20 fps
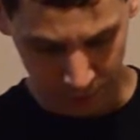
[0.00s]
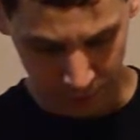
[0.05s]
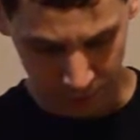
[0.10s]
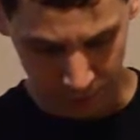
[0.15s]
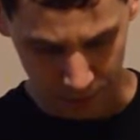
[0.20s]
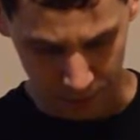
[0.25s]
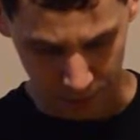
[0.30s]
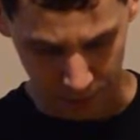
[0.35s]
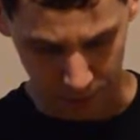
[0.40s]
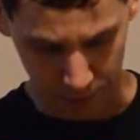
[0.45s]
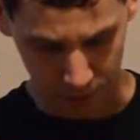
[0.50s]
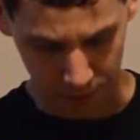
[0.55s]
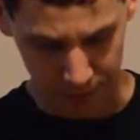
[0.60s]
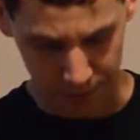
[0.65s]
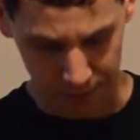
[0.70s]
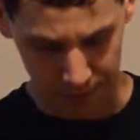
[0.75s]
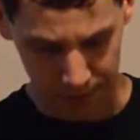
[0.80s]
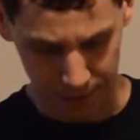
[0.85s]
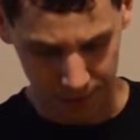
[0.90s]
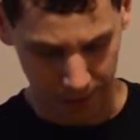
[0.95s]
So
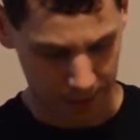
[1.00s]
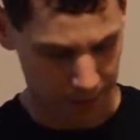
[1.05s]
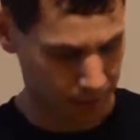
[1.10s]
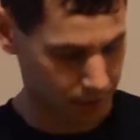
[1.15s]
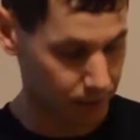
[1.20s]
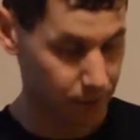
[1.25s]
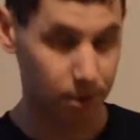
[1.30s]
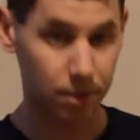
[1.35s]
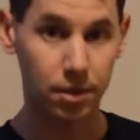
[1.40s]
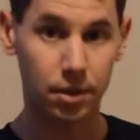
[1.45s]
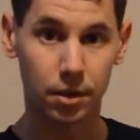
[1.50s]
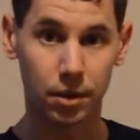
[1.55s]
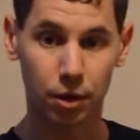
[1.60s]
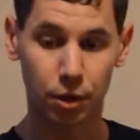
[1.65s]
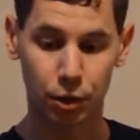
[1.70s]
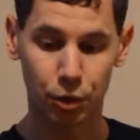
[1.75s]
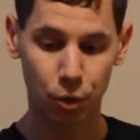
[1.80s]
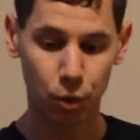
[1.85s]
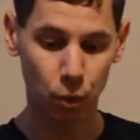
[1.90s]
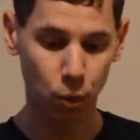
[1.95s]
this is
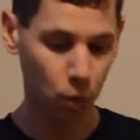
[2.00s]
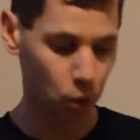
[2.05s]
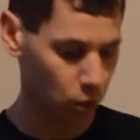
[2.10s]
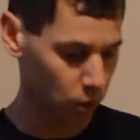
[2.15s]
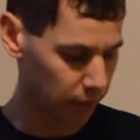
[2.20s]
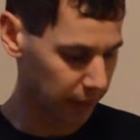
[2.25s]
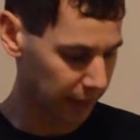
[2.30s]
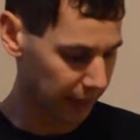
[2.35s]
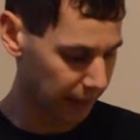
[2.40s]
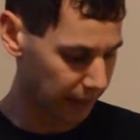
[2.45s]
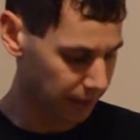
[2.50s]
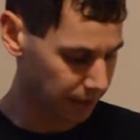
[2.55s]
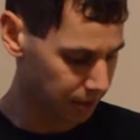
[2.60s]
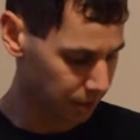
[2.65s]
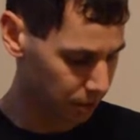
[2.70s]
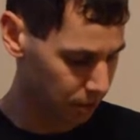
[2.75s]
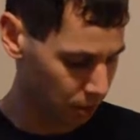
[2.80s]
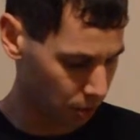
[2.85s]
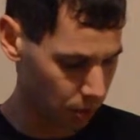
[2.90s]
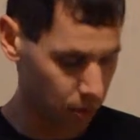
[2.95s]
your tool, I
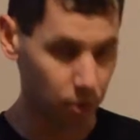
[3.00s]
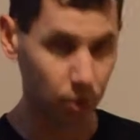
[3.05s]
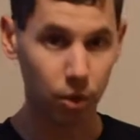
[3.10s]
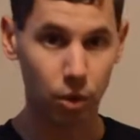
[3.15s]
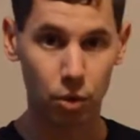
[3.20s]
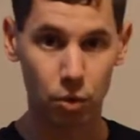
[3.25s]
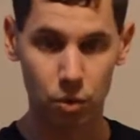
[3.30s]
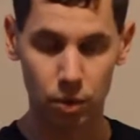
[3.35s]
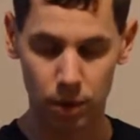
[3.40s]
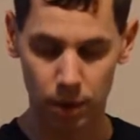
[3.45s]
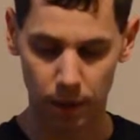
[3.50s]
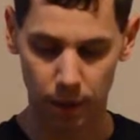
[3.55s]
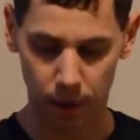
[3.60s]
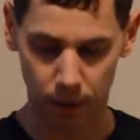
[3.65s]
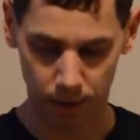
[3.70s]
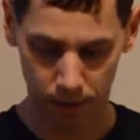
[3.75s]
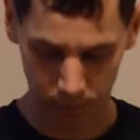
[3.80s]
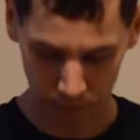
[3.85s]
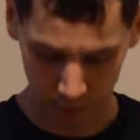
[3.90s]
guess, to use the